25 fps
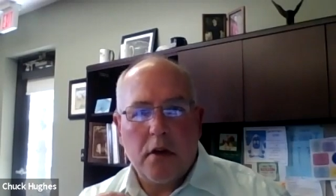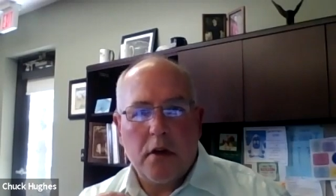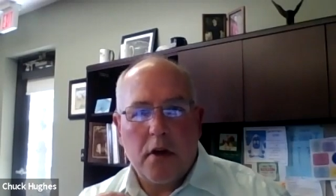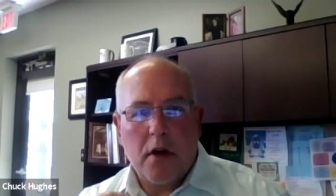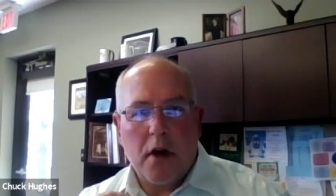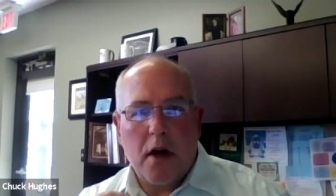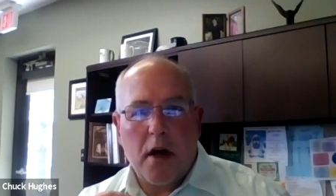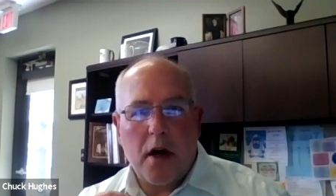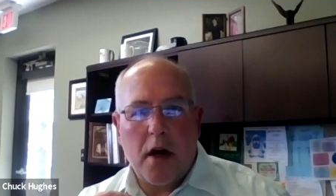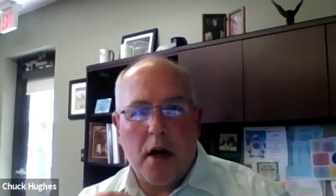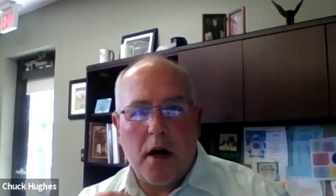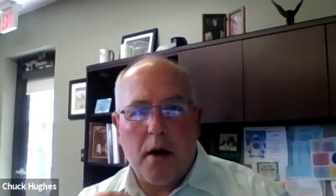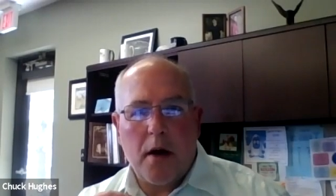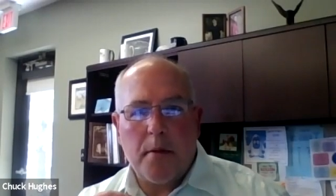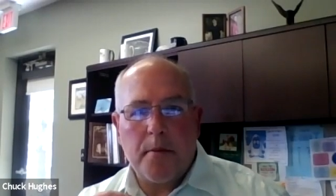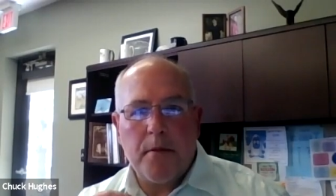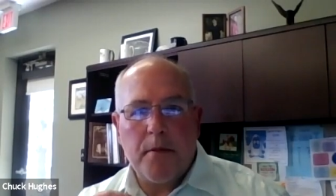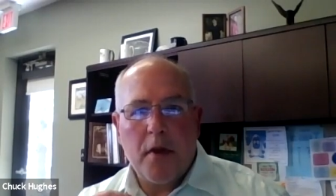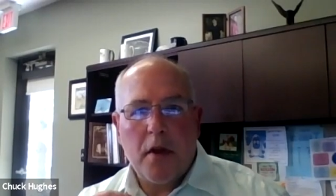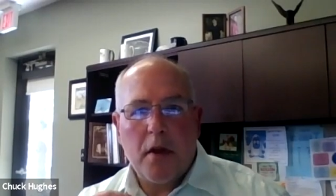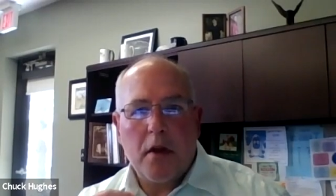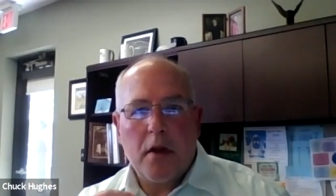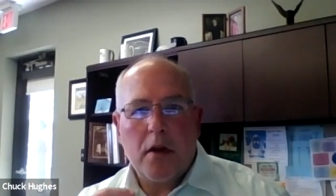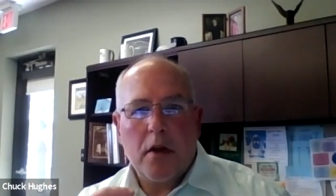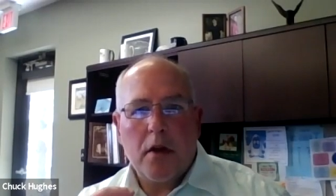
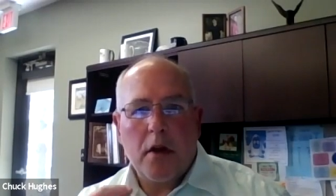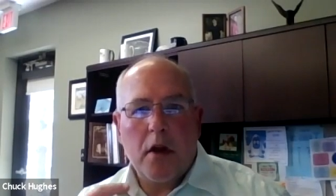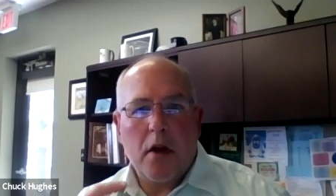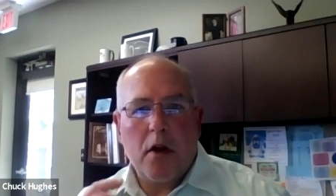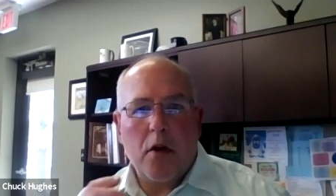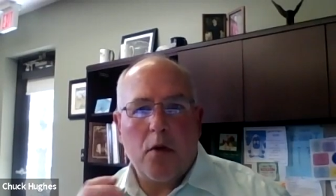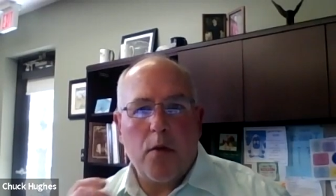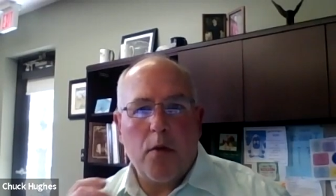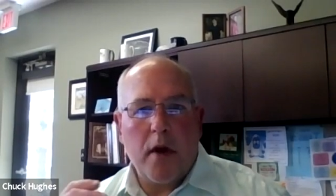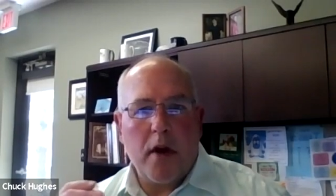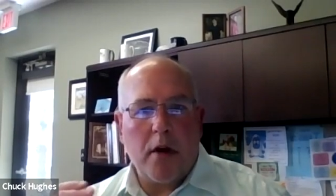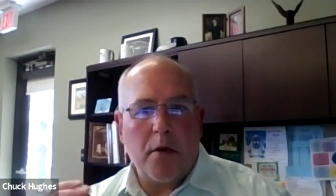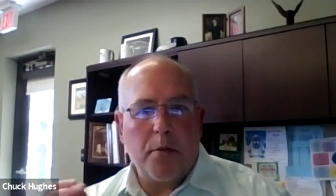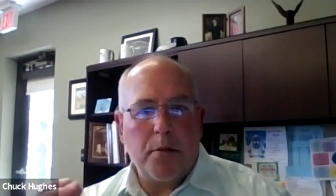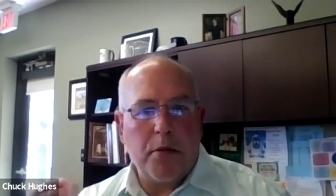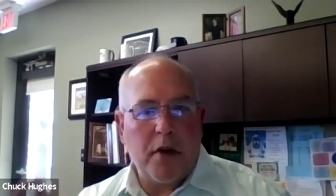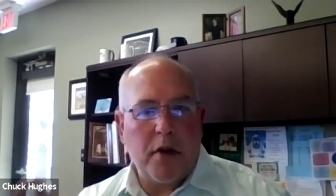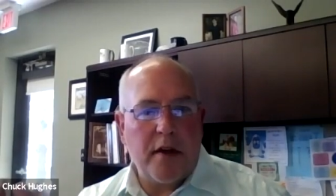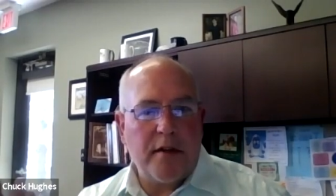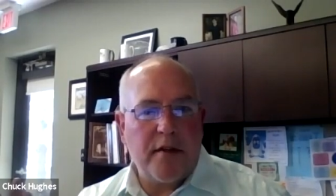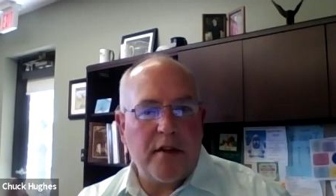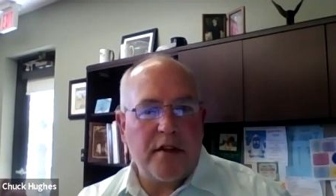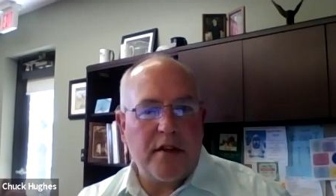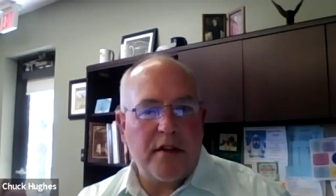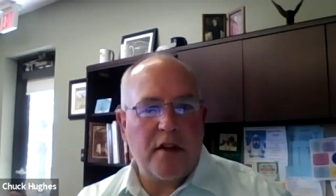You know, we don't
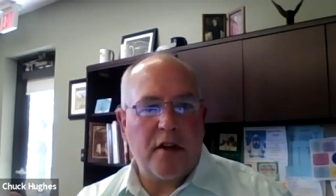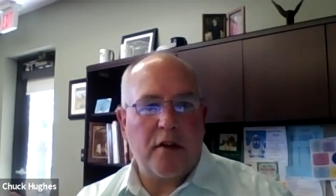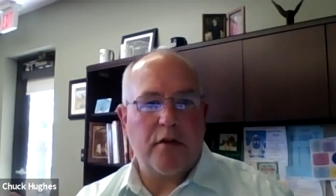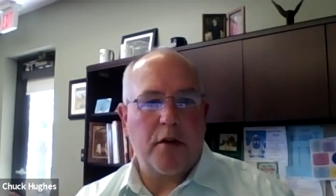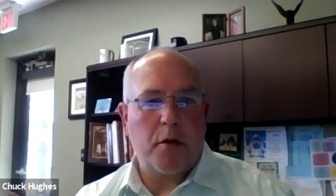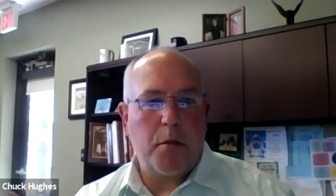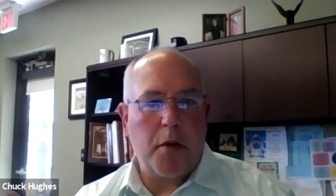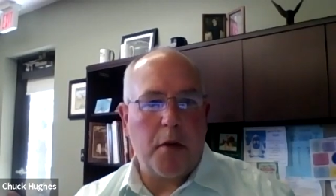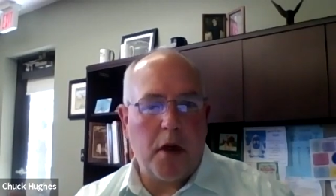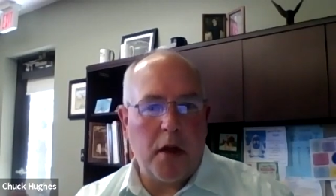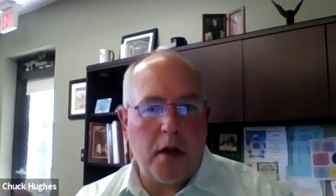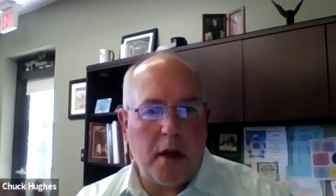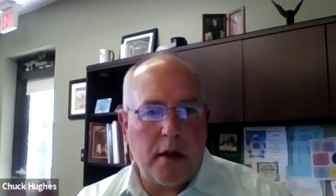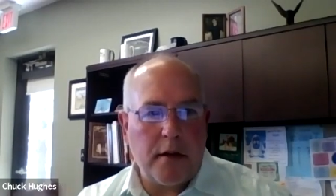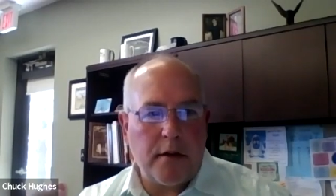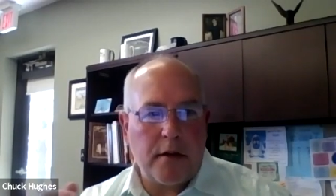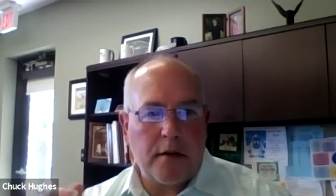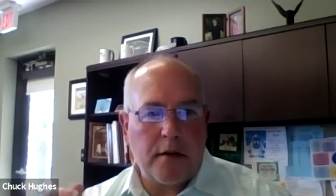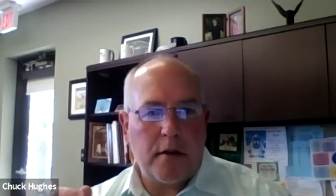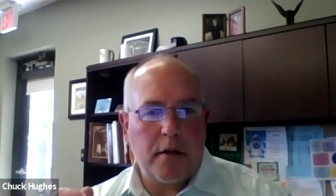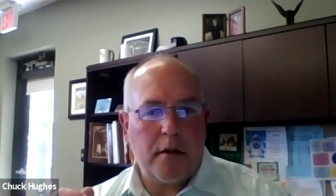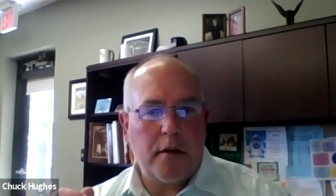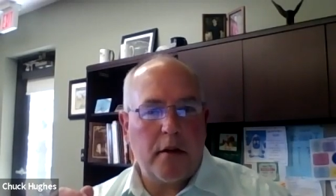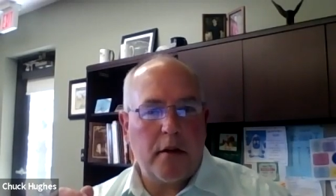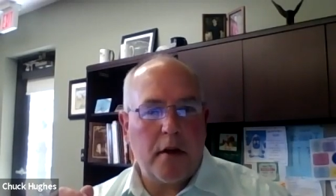believe in silver
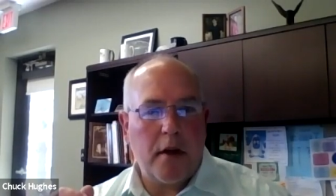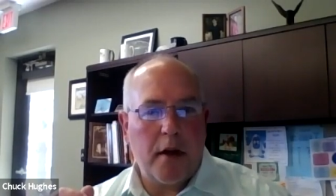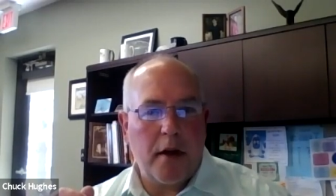bullets.